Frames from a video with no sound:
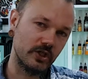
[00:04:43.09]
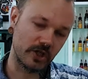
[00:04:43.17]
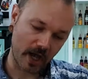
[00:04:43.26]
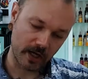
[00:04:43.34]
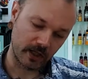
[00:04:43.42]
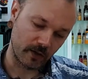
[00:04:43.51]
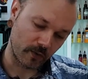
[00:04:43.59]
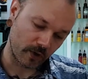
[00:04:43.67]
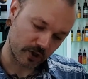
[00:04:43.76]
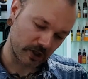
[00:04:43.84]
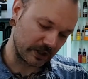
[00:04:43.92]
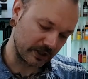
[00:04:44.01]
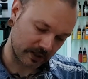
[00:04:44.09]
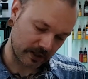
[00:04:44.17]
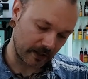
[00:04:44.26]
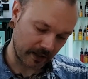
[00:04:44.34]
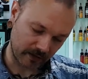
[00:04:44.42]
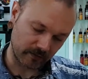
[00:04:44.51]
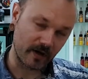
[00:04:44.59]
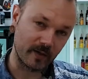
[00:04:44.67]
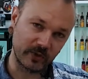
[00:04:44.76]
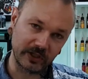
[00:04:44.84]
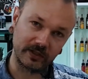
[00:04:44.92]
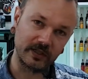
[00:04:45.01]
shiny watch and it's getting
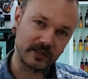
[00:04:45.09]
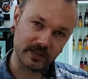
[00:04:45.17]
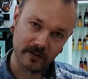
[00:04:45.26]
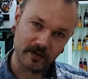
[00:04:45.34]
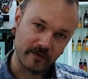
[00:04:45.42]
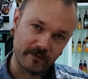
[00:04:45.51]
rubbed in this